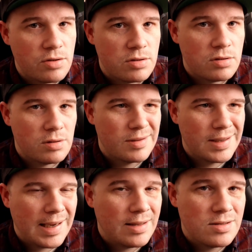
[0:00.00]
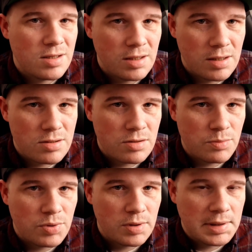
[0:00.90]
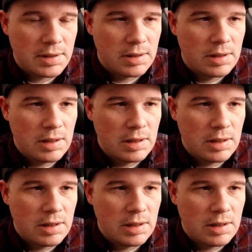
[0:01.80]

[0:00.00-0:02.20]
to just cancel it at some point?